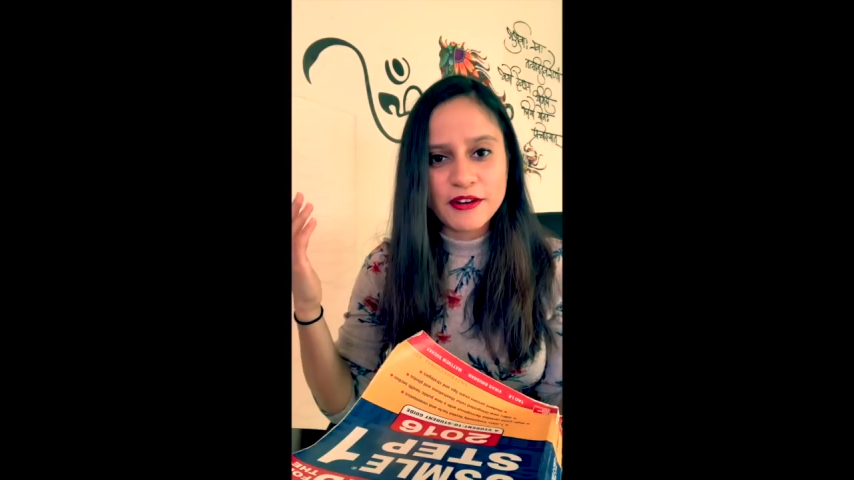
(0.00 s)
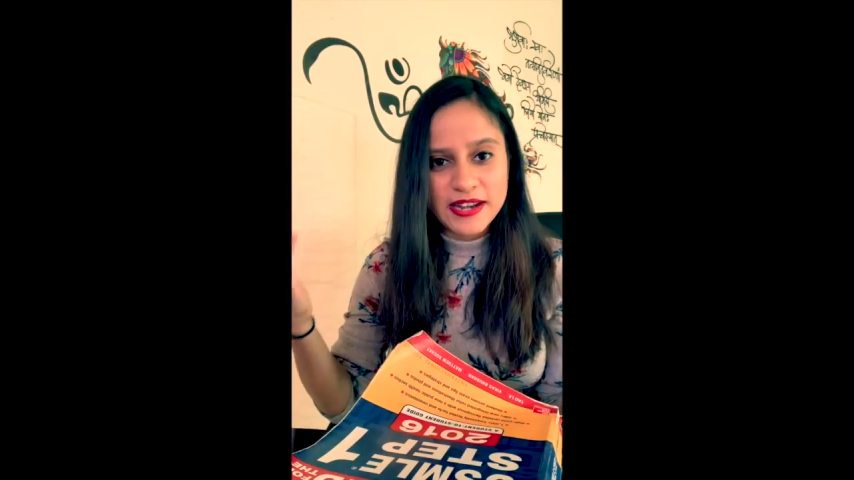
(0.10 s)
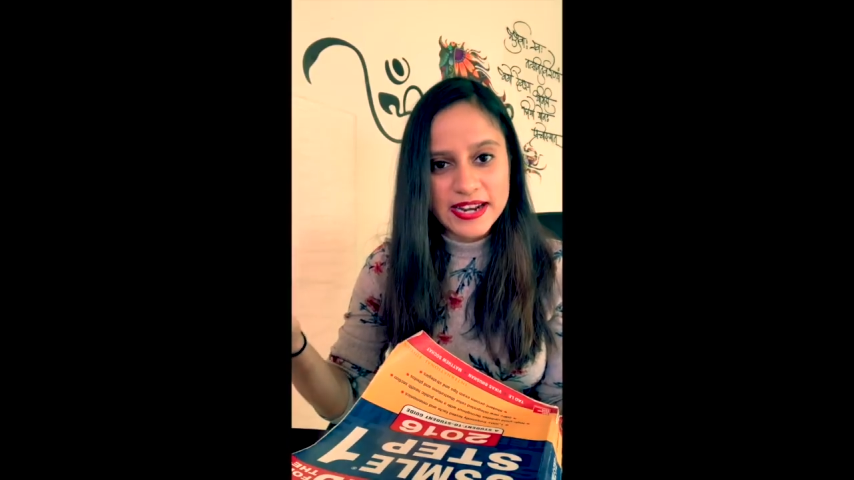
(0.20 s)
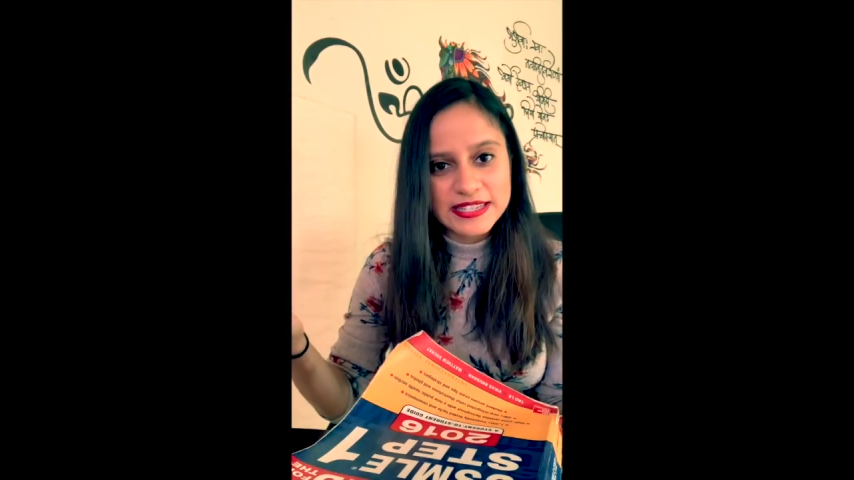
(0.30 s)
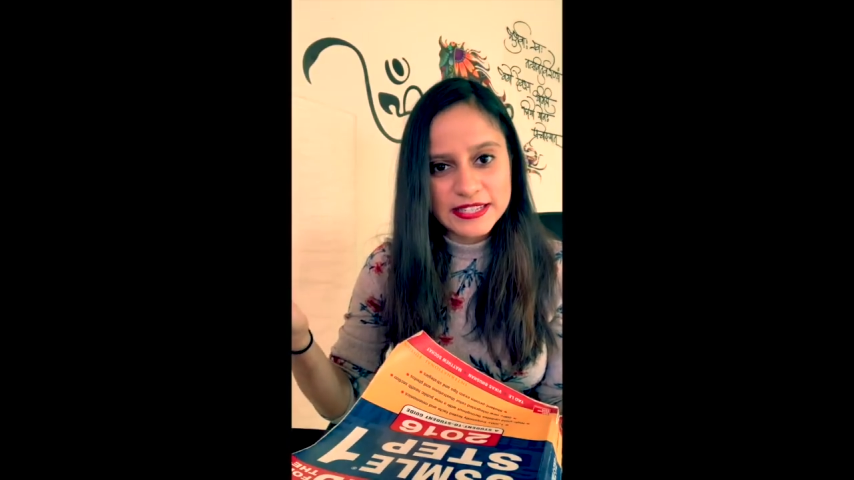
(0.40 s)

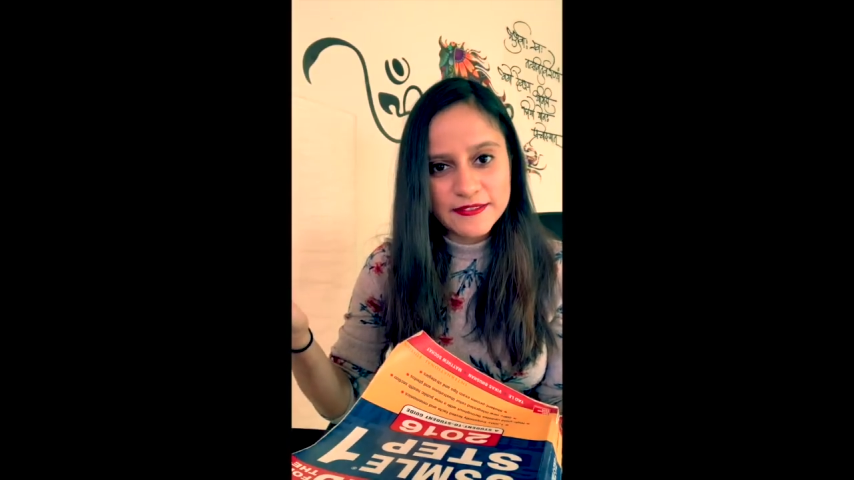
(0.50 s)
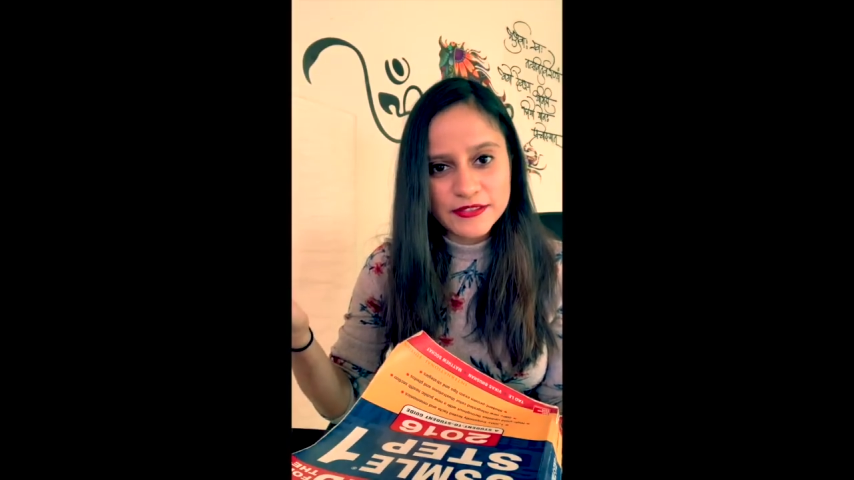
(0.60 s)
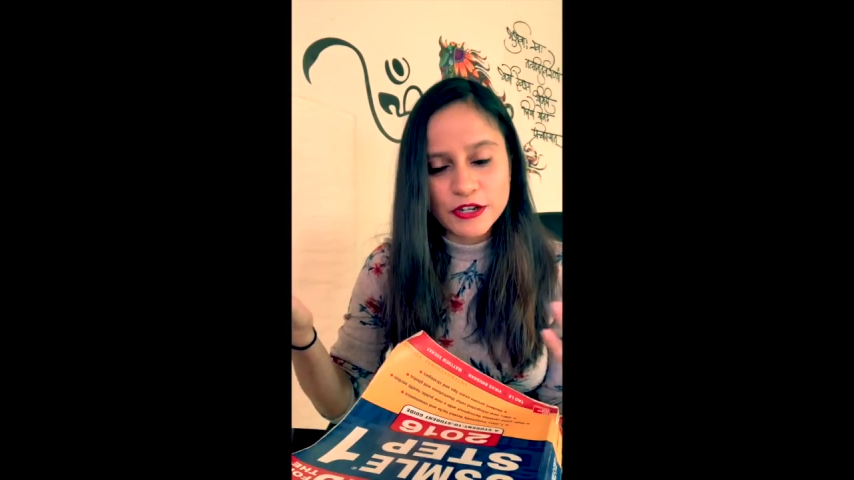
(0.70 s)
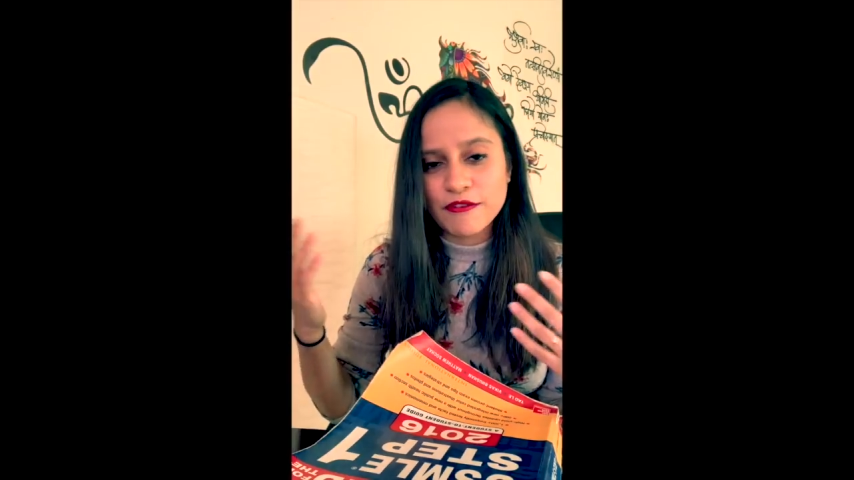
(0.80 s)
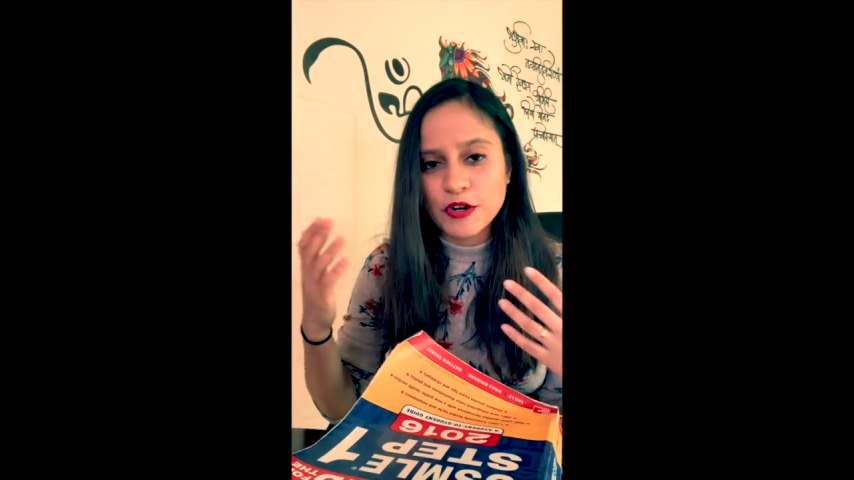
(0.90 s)

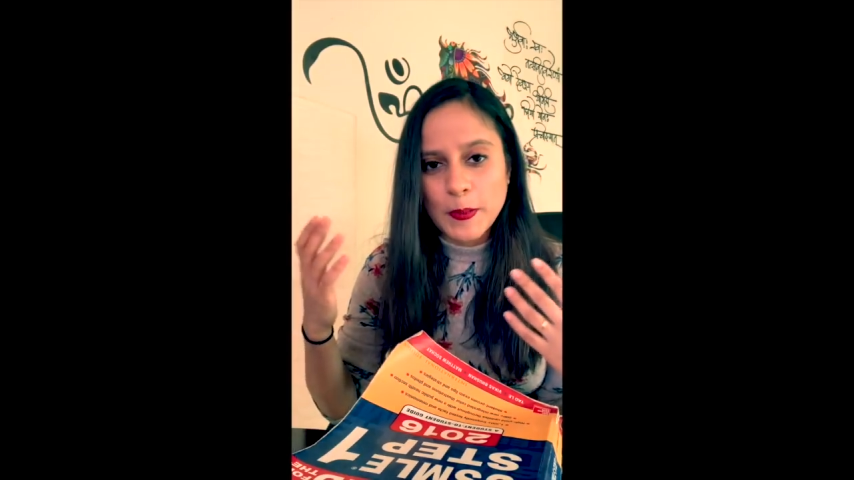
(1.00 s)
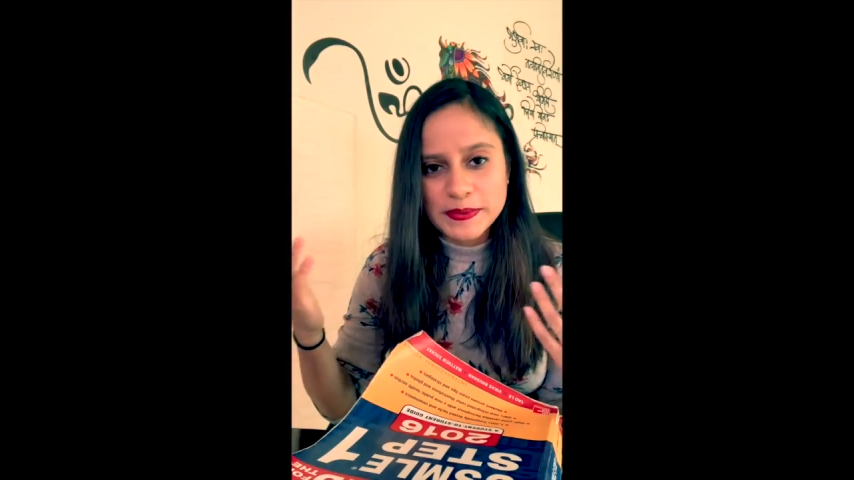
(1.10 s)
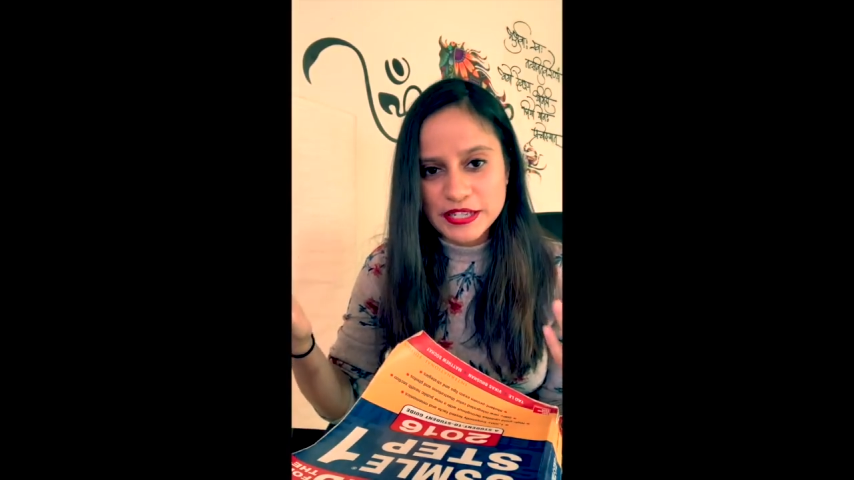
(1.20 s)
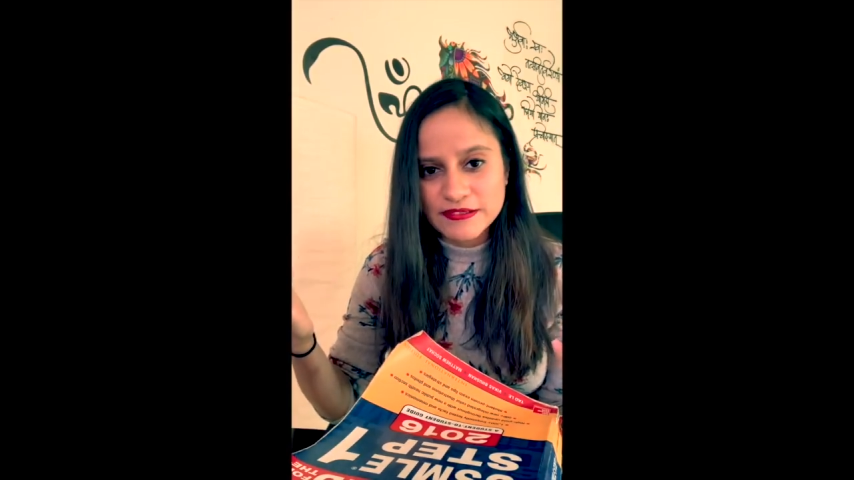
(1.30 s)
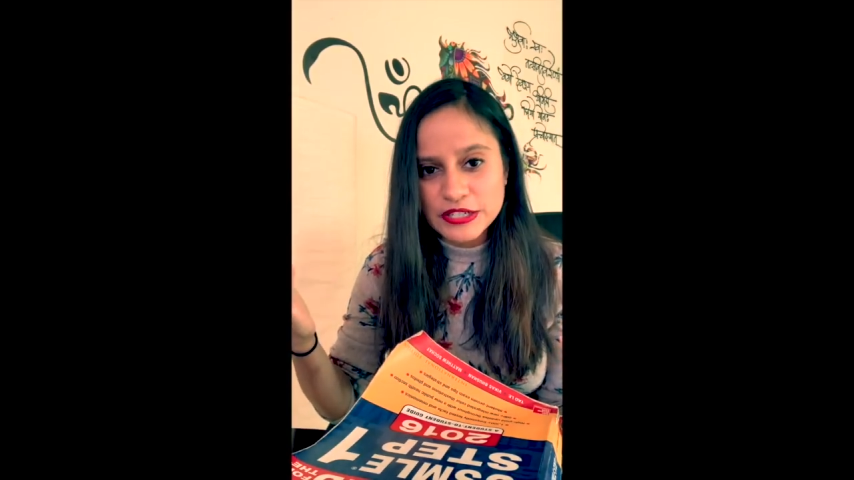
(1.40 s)
electives or for
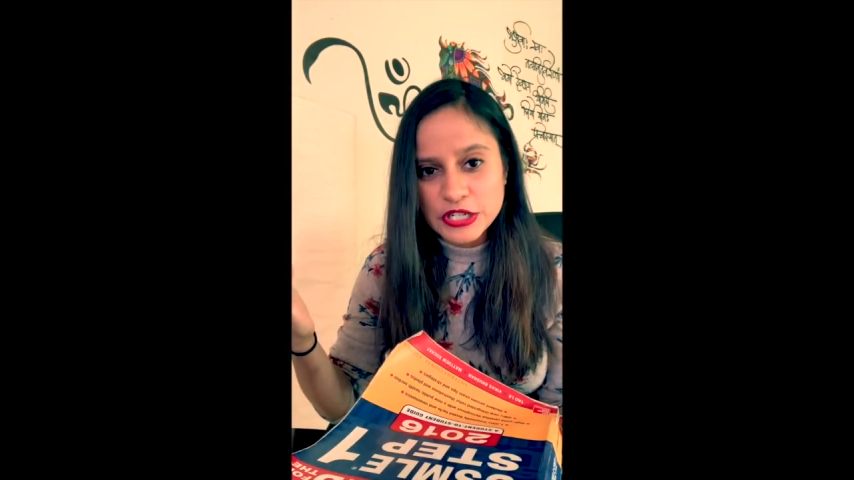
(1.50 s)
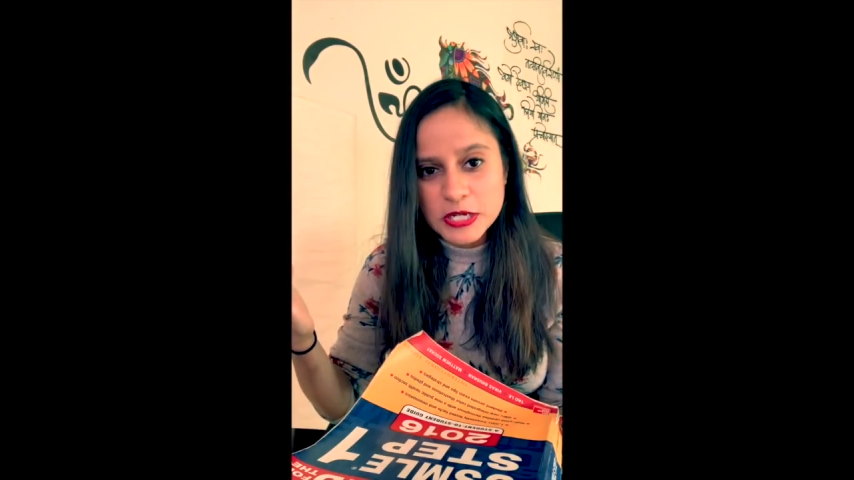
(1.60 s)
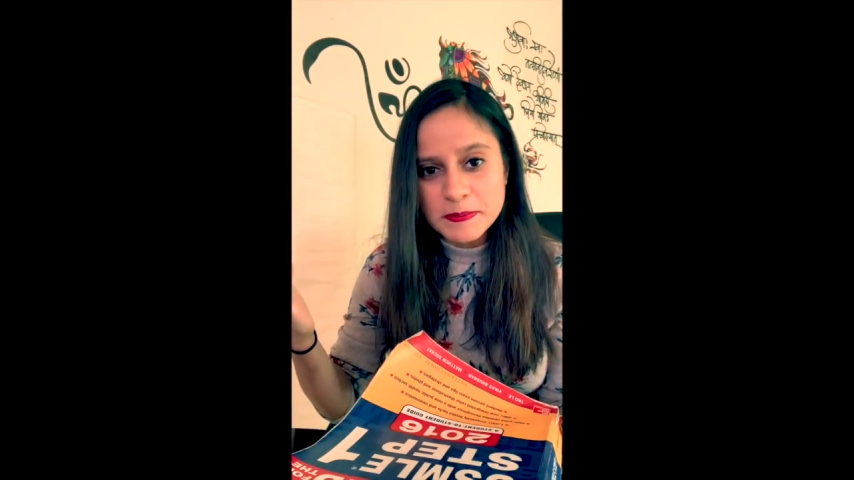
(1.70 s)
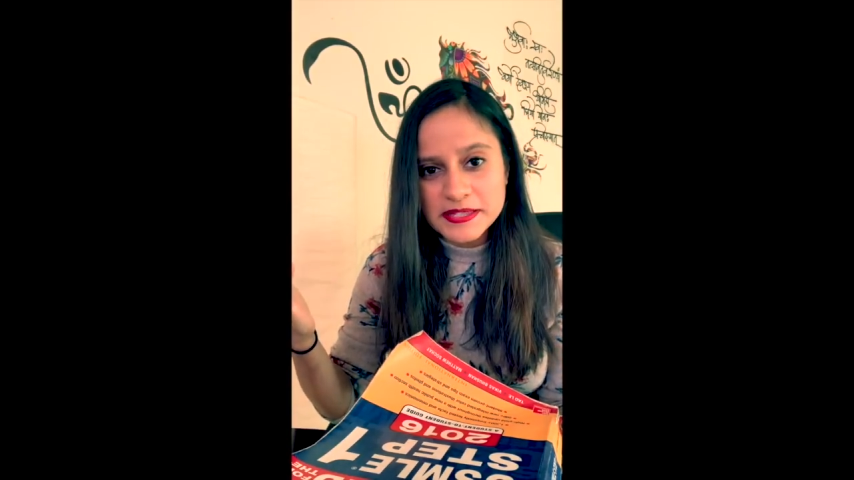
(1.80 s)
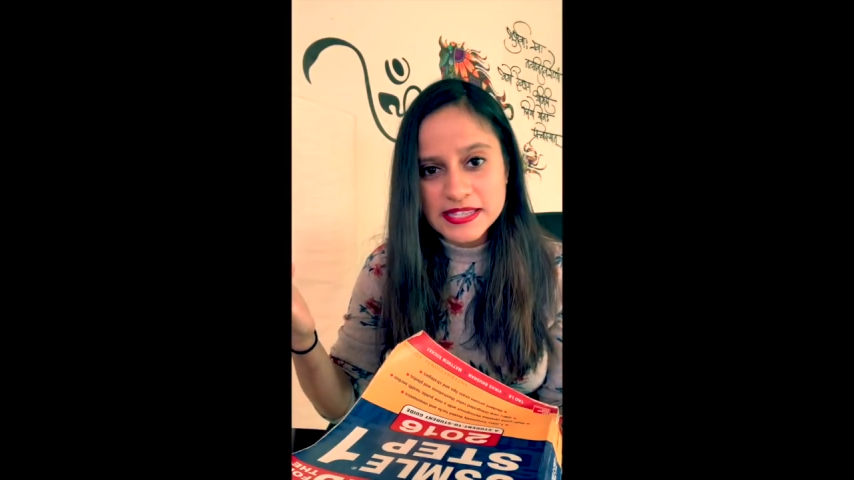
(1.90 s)

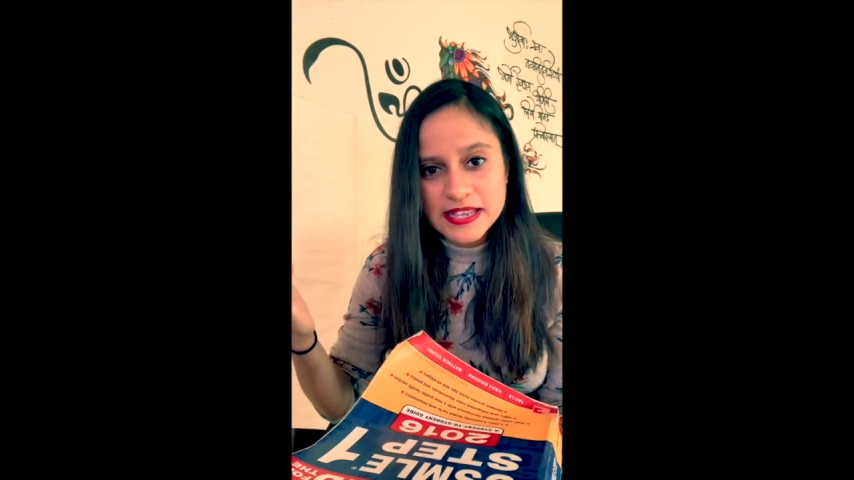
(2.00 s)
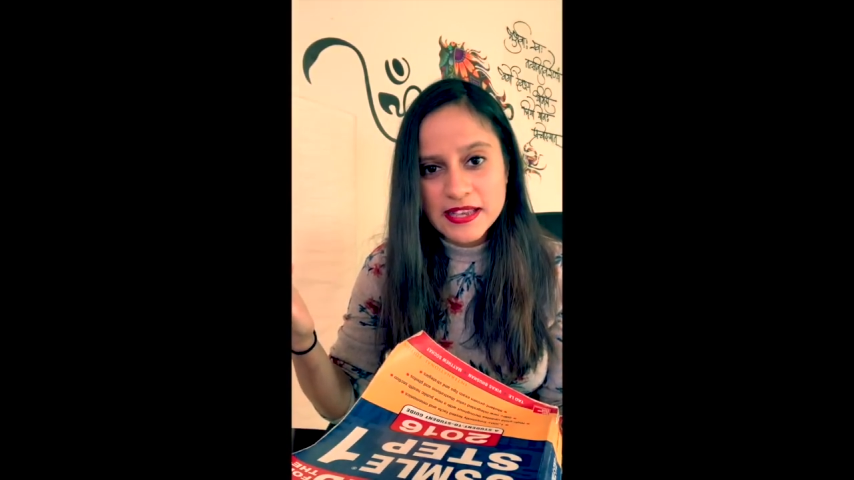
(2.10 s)
observerships,